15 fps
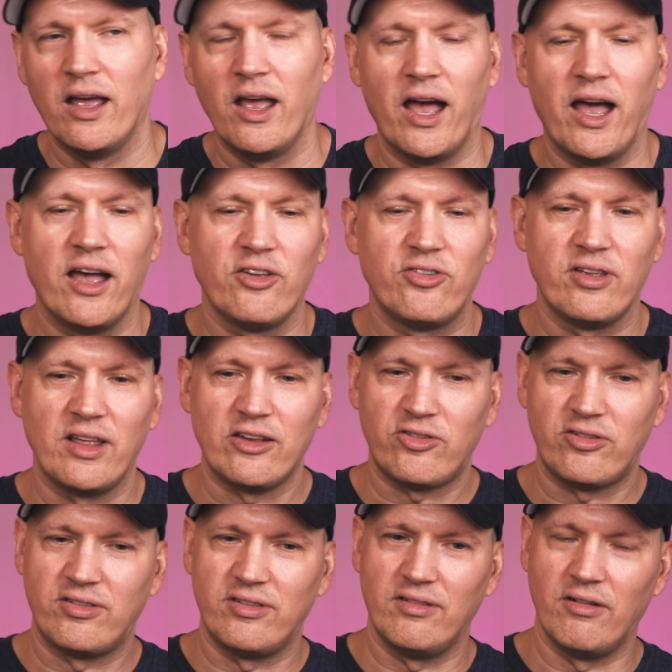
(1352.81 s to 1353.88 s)
Uh, so,
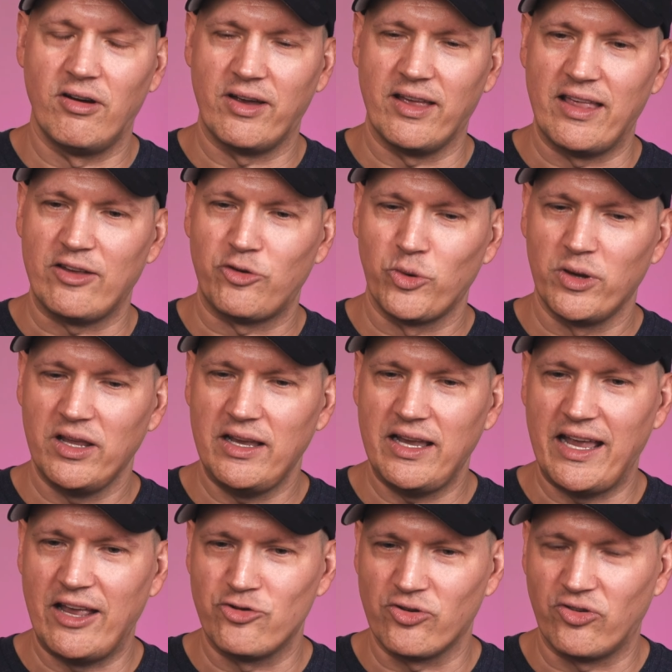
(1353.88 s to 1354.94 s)
that's okay. That's really
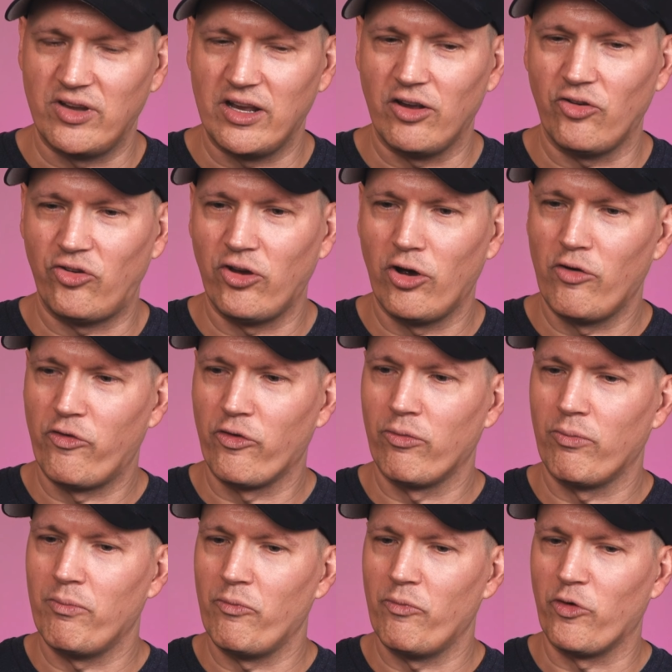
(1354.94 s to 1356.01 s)
interesting. So, for,
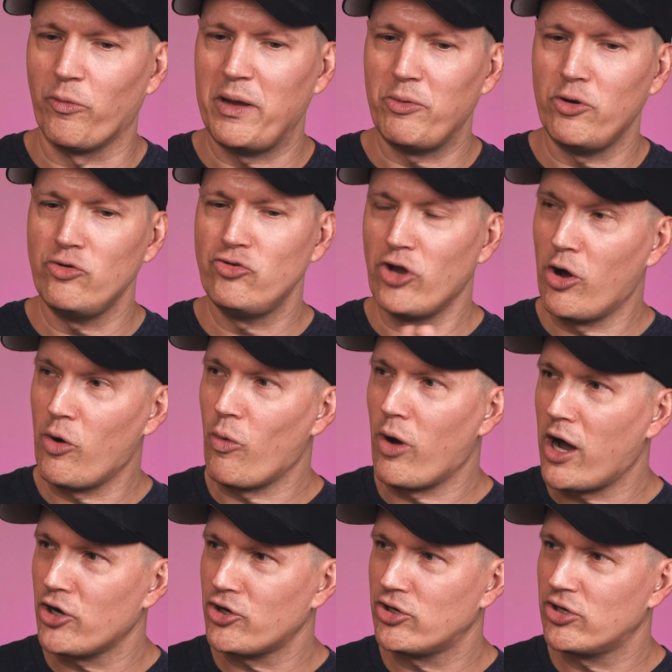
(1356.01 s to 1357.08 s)
for people who don't
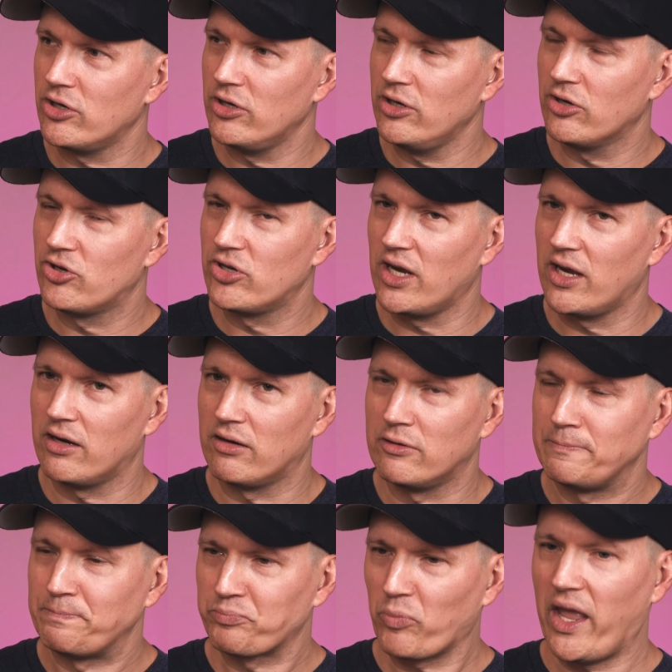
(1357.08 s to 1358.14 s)
watch your
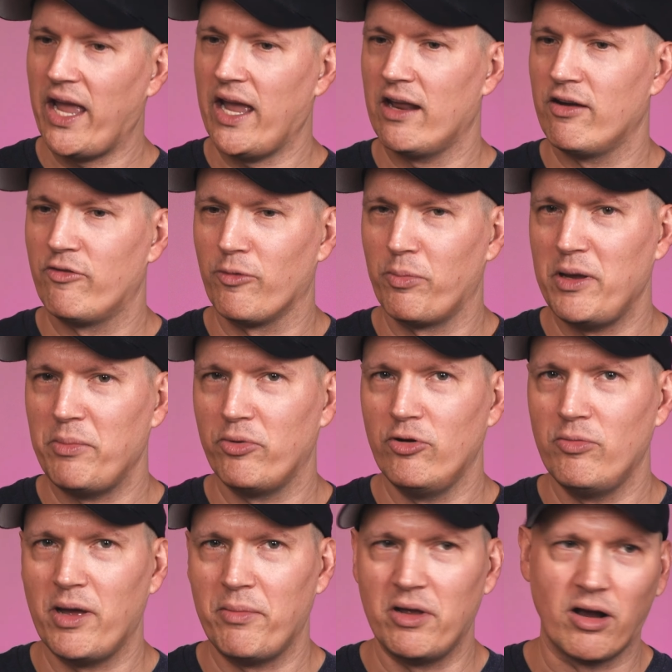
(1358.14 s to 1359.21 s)
channel, and for people who
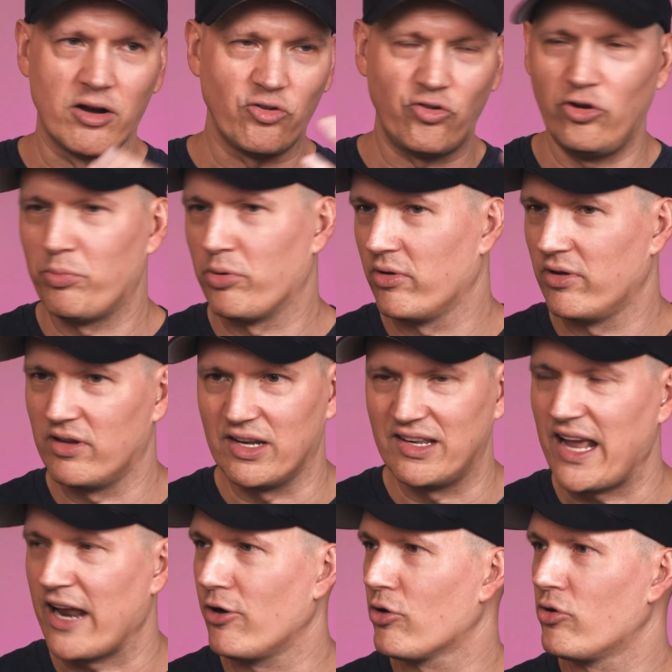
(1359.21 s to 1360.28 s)
maybe aren't super into
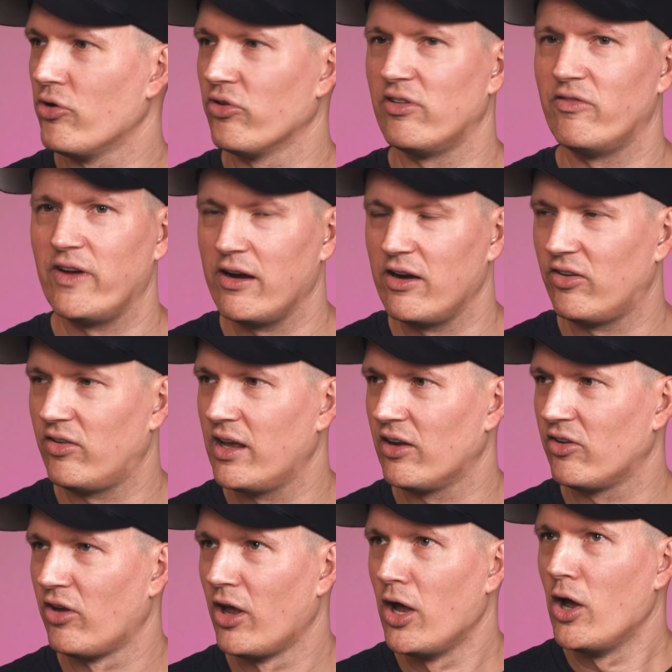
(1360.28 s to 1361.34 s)
technicals and various things,